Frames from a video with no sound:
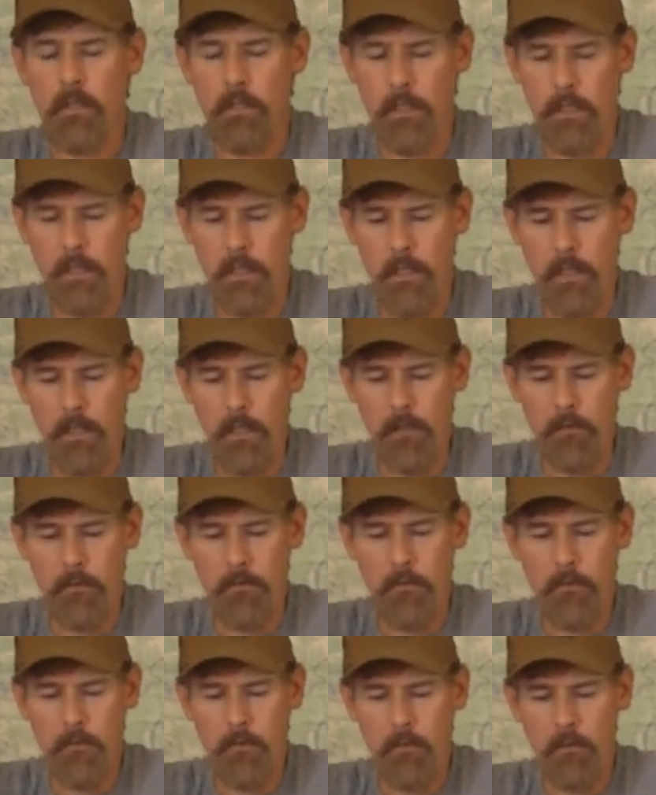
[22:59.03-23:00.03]
And
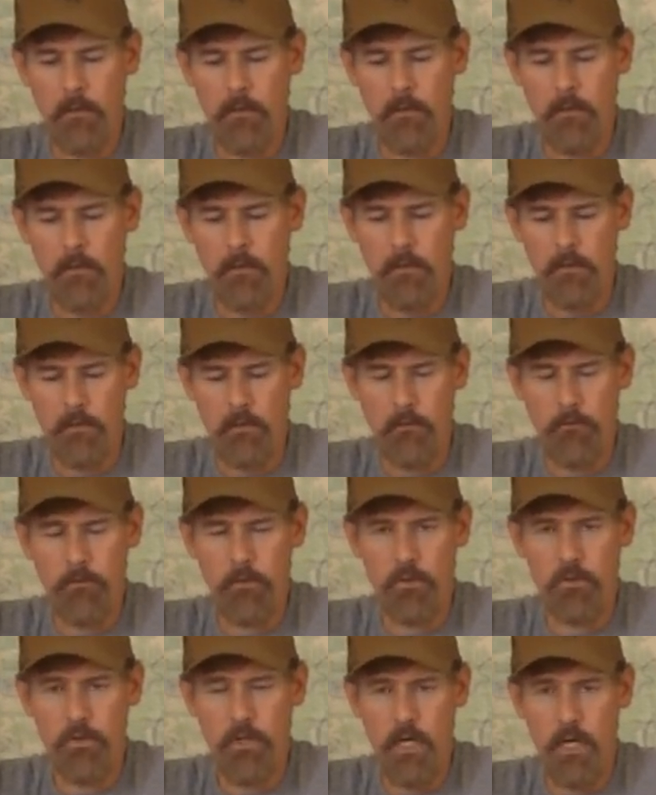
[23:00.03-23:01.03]
you know, if
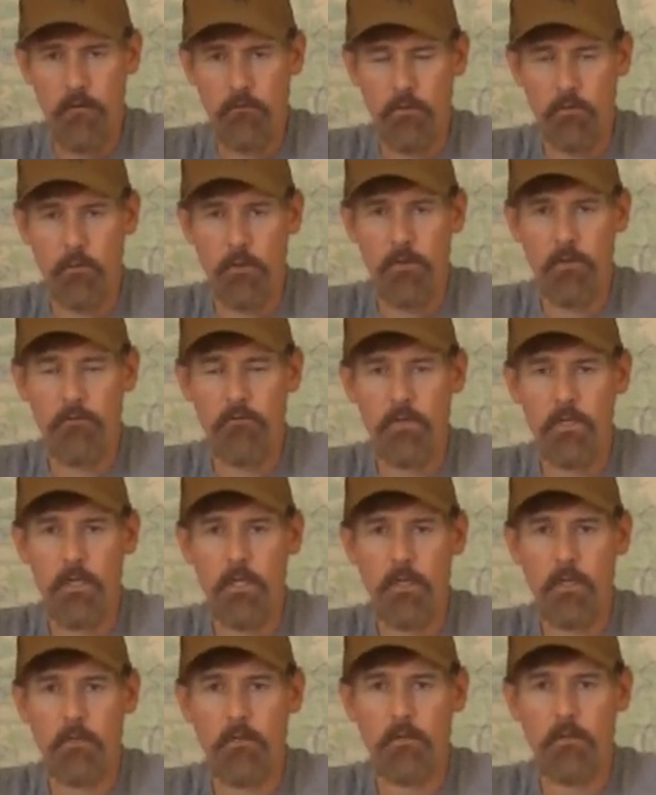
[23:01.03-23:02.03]
you travel with a
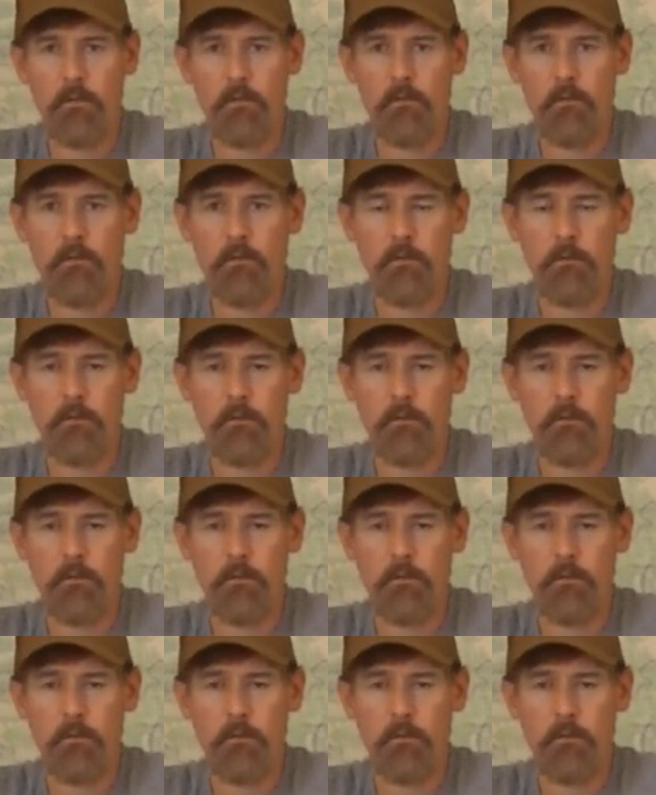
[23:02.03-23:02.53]
vehicle